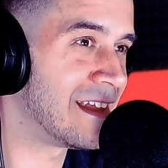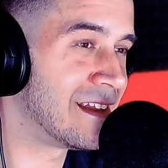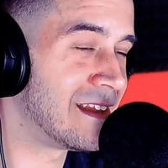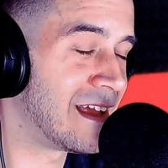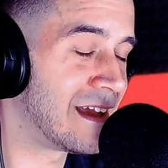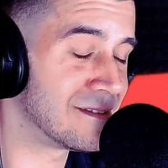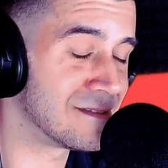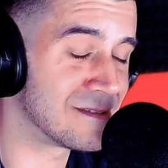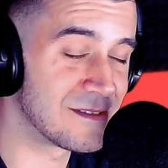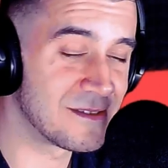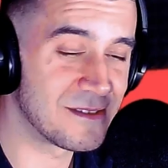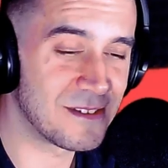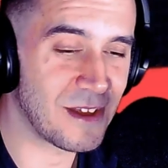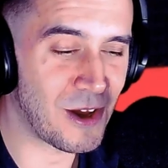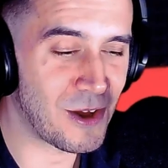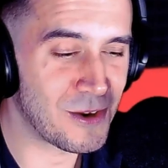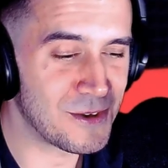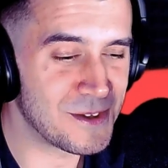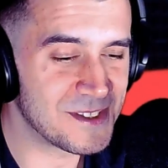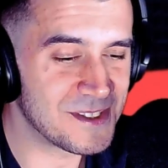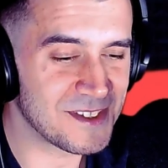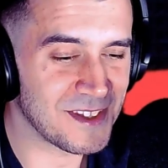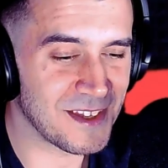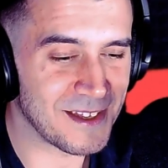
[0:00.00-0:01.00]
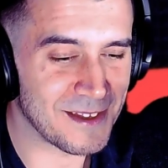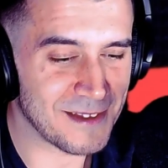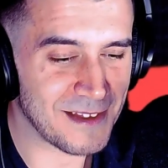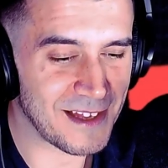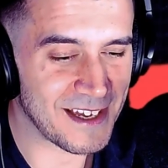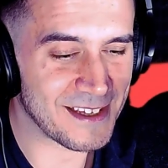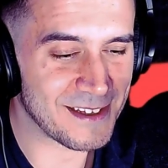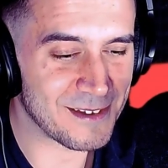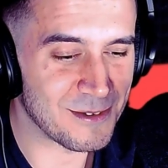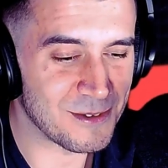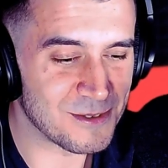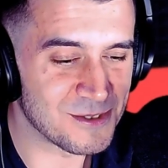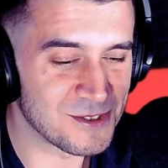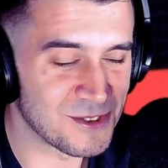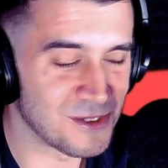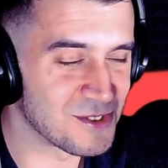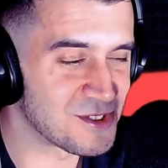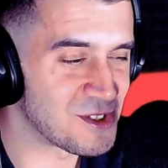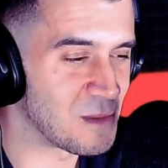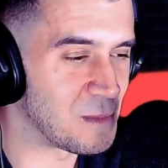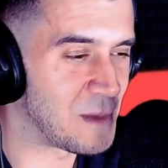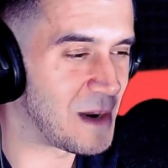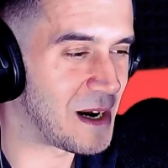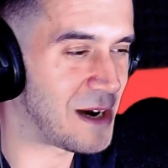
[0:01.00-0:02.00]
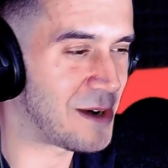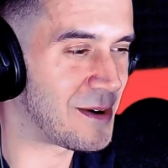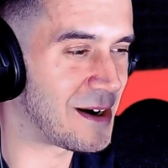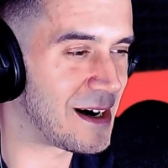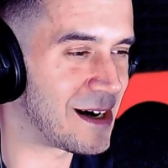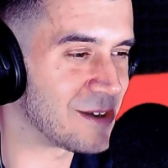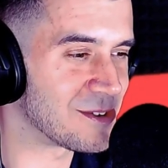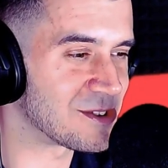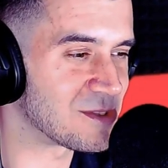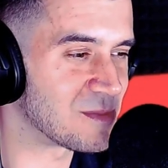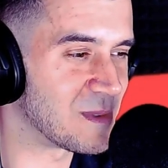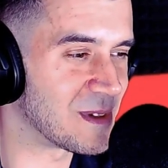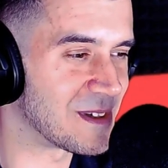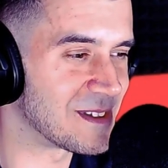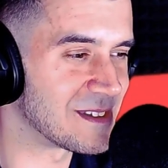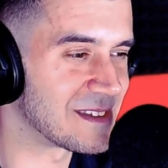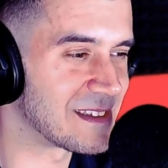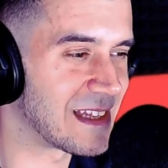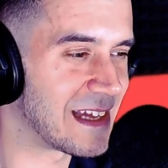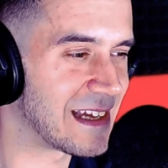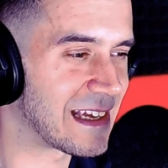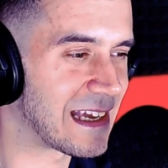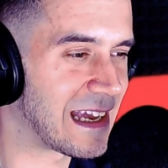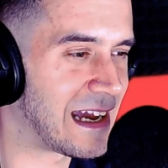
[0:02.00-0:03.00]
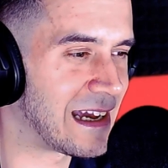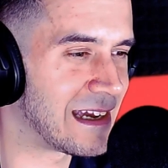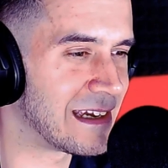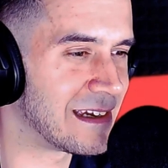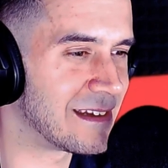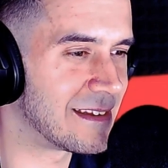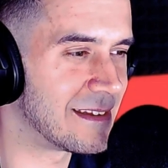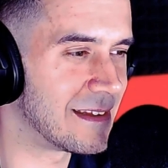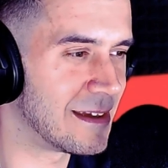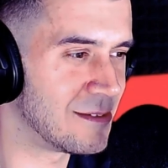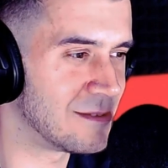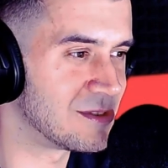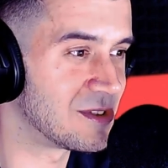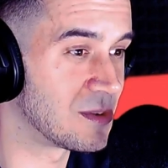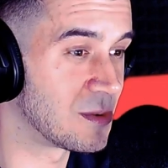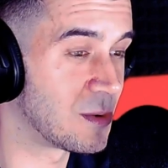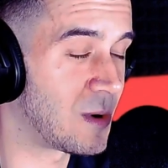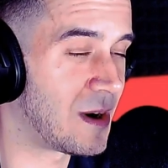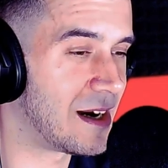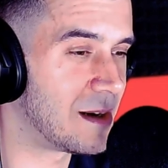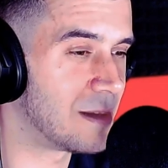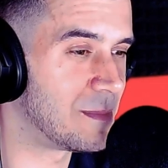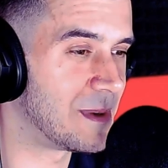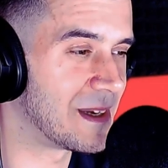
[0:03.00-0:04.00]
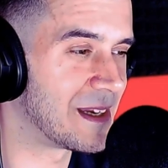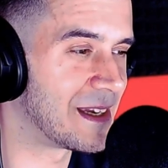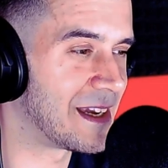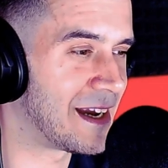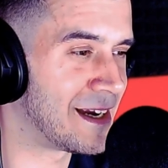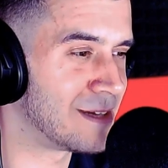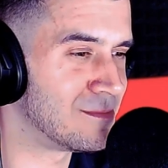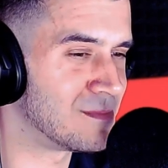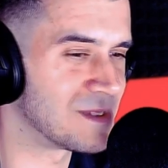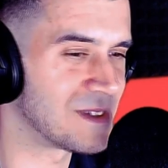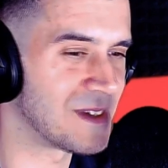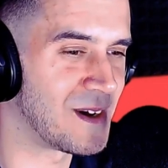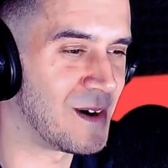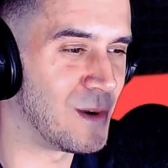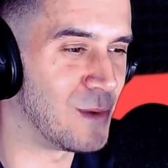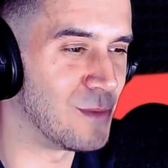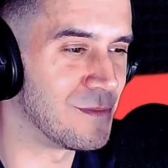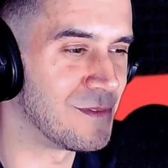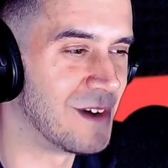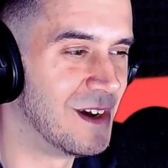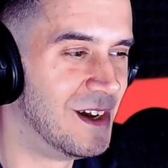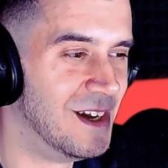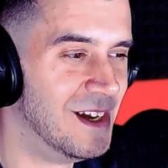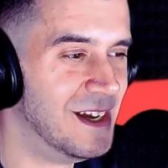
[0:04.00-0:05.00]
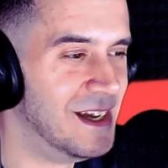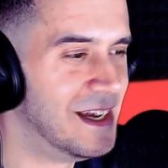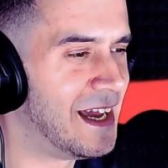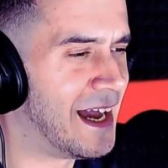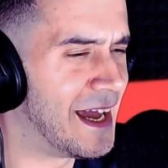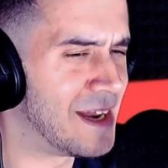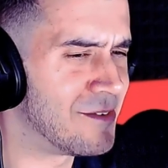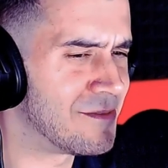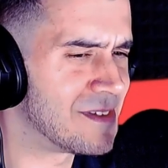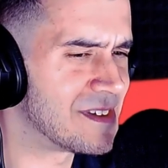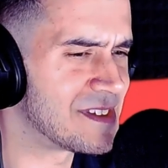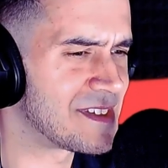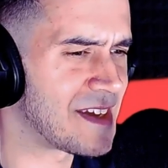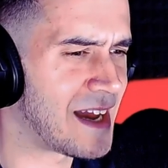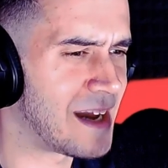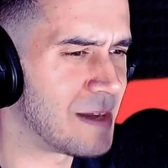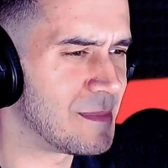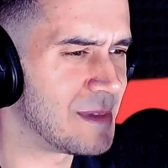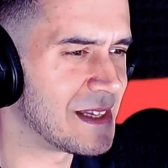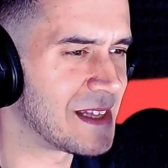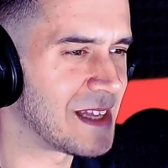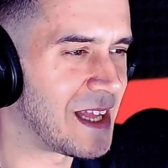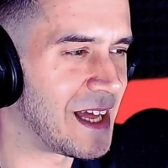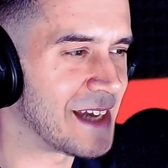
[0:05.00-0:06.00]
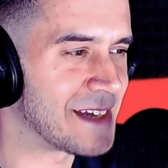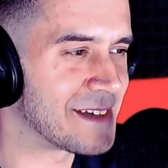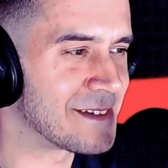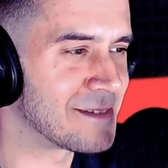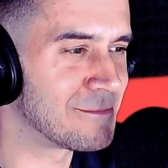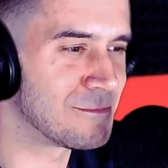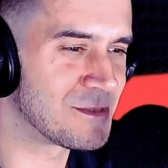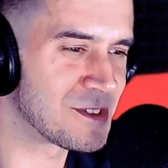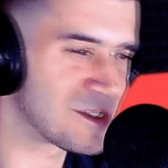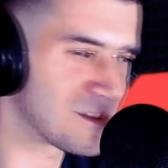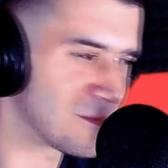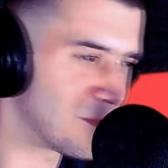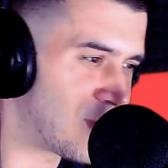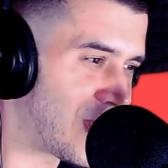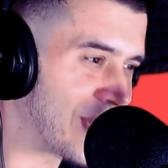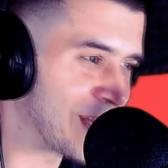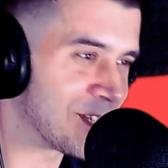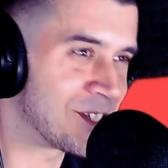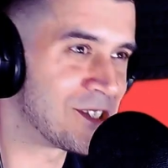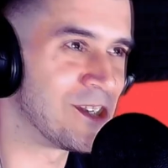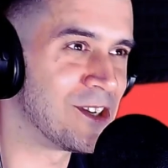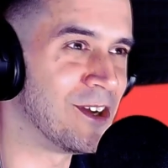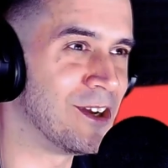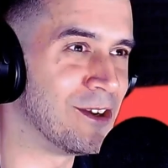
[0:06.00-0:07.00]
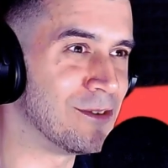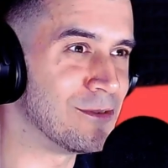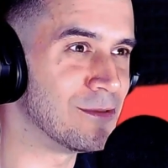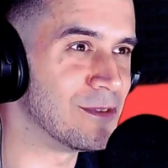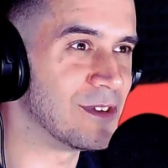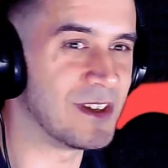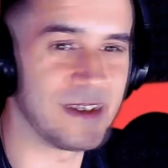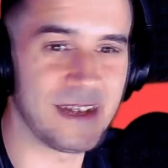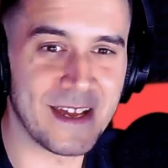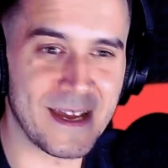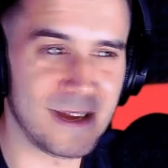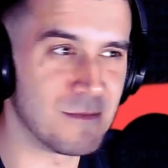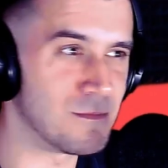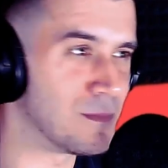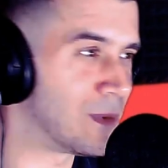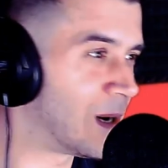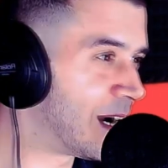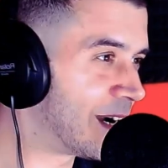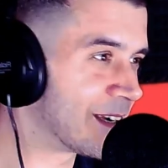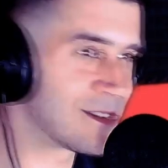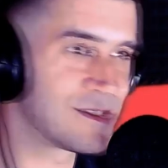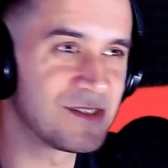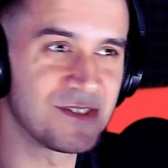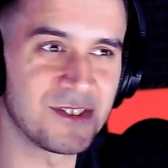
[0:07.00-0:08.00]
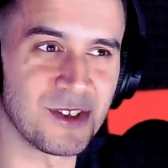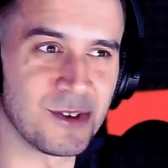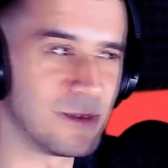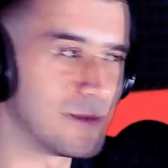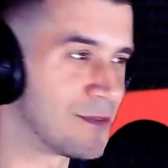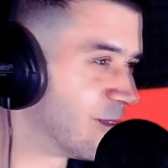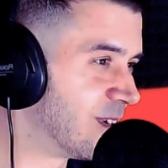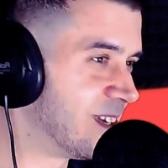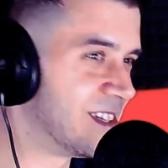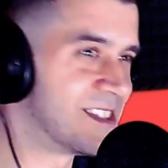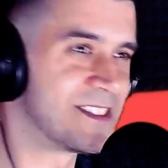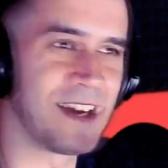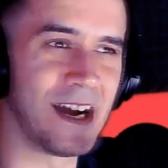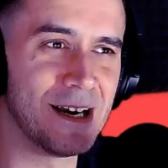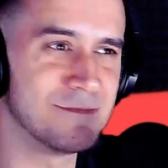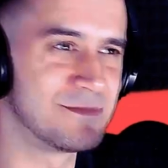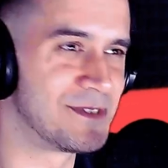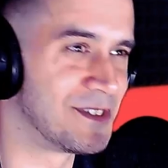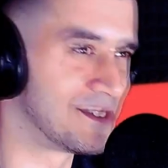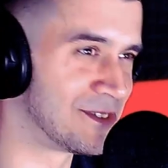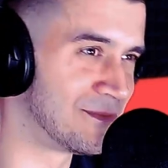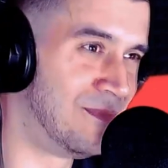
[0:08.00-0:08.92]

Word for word: And and honestly, like you're such a powerhouse because that guy had, he was quite a big guy himself, and every time he'd like smash you, you'd hit him back two, three times